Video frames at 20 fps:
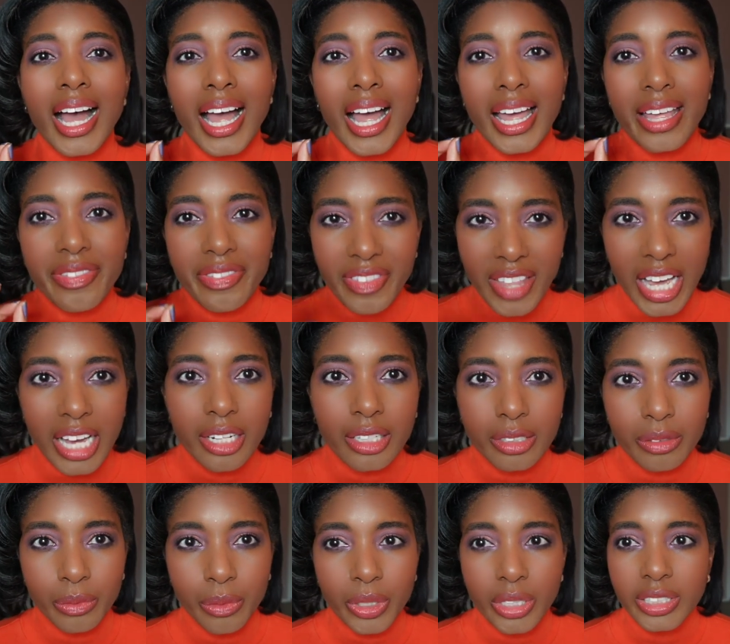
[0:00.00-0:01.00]
And that
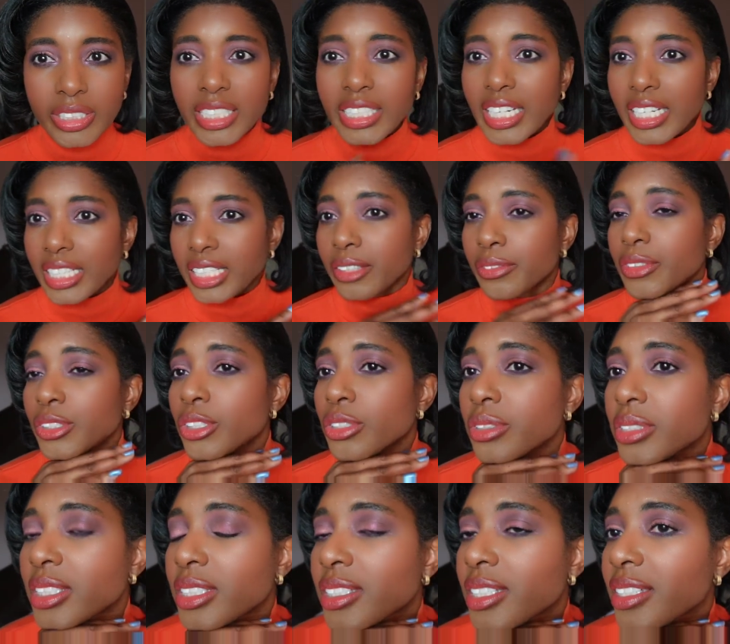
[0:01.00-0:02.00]
worked. And I even
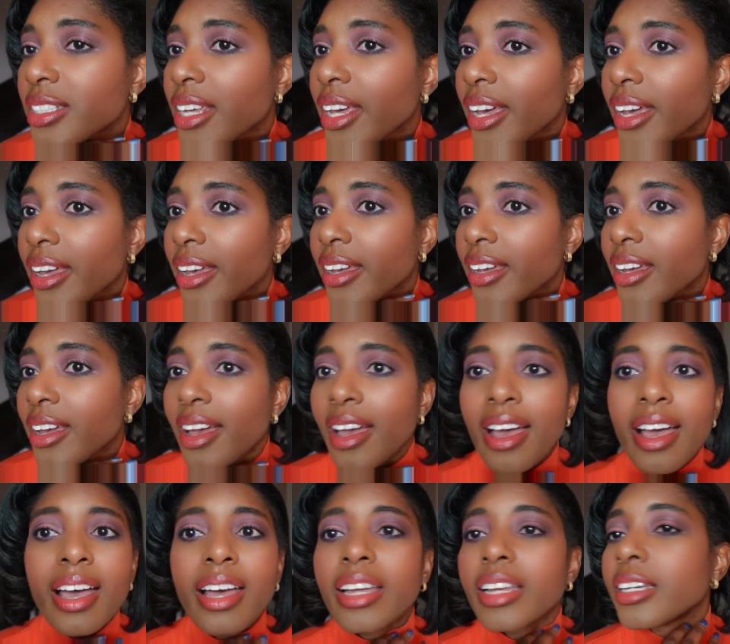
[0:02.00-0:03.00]
used it today.
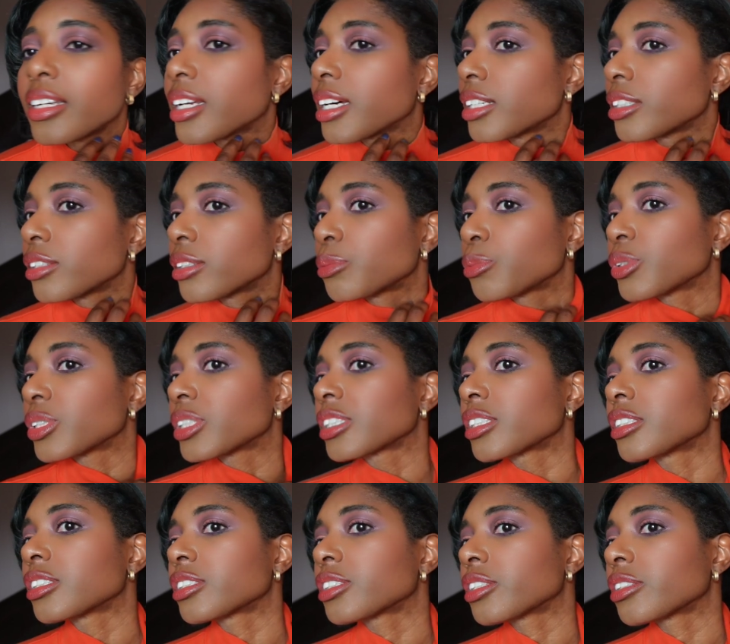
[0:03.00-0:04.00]
And I know I'm
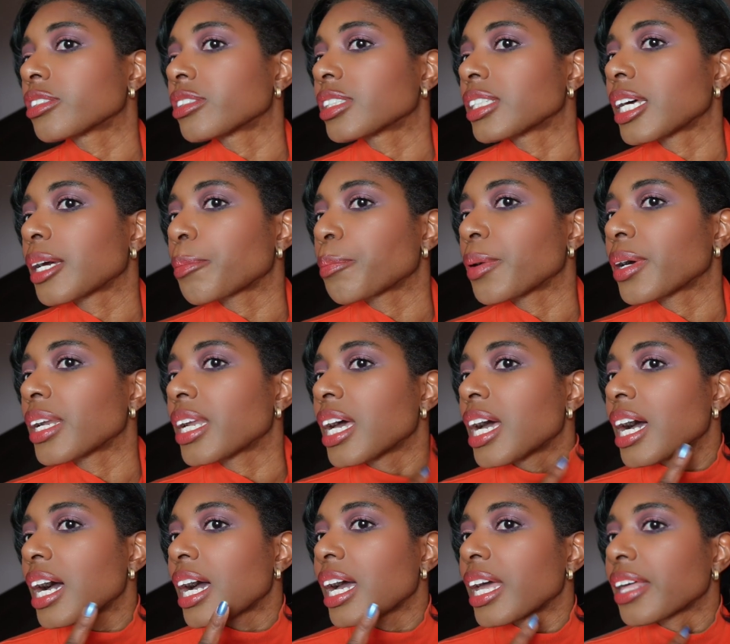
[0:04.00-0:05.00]
wearing a turtleneck, but
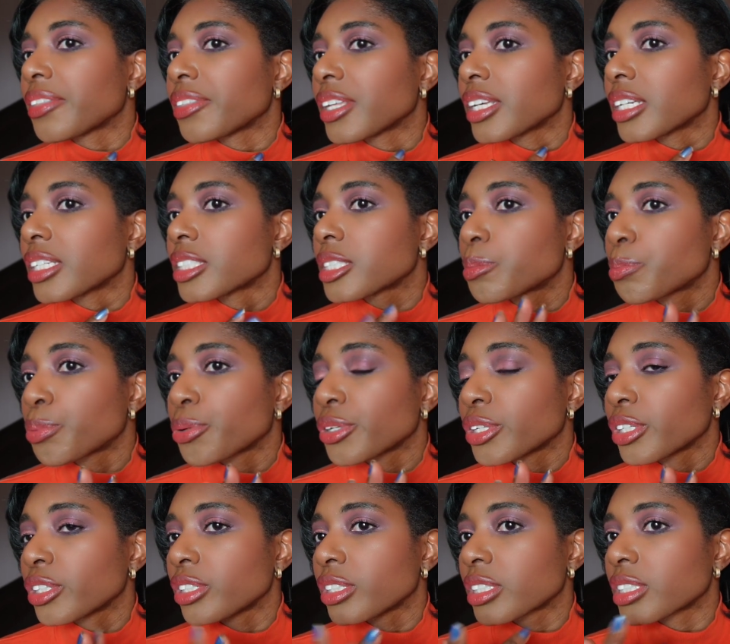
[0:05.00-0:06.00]
I think it's
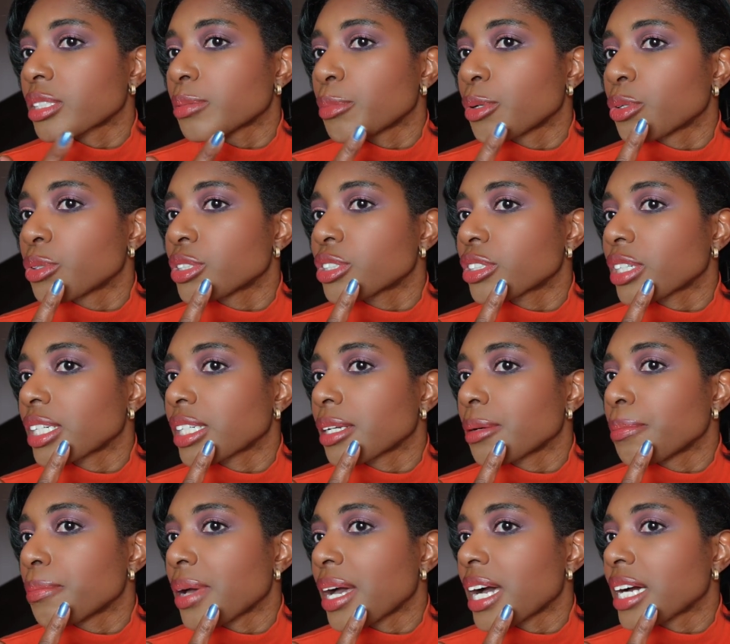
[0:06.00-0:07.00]
pretty good because I'm always trying to
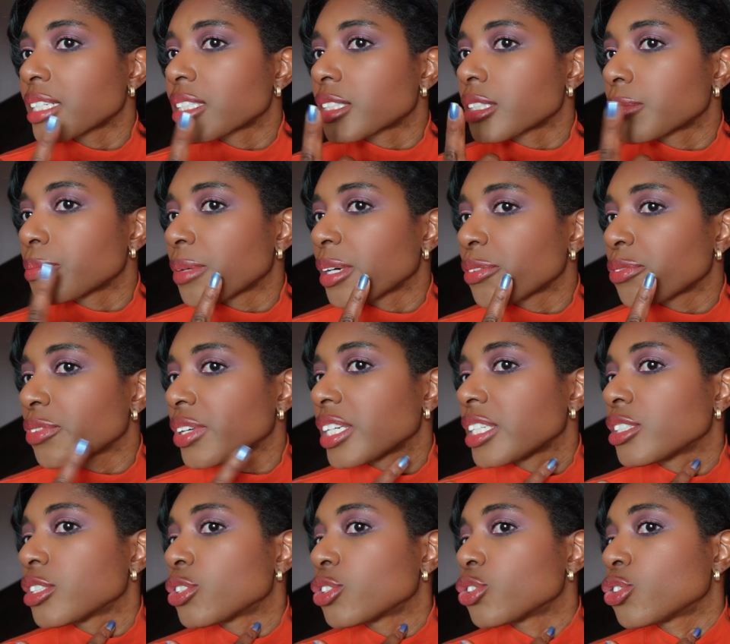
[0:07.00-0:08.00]
match my
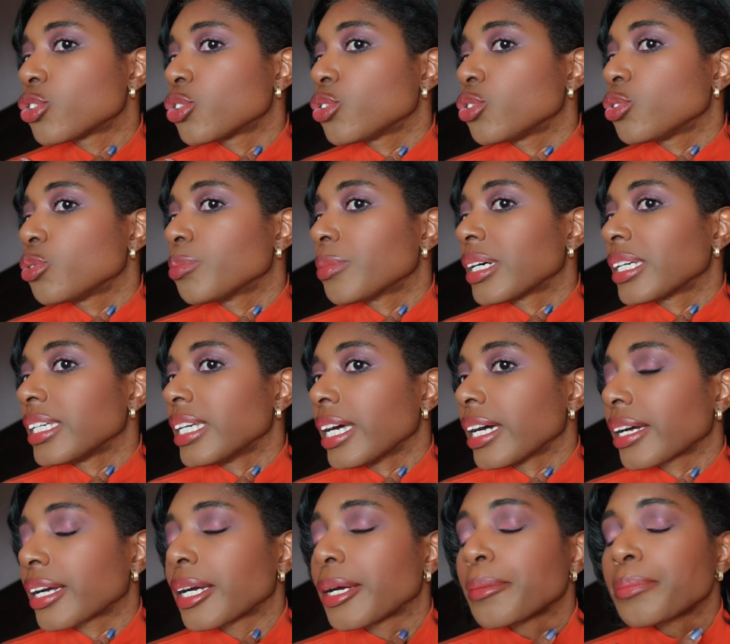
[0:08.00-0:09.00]
face to my
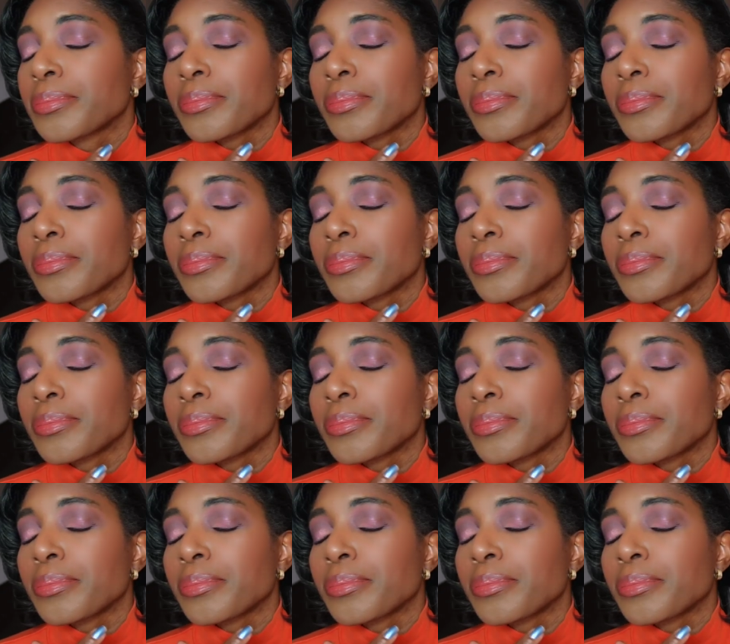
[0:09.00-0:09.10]
neck.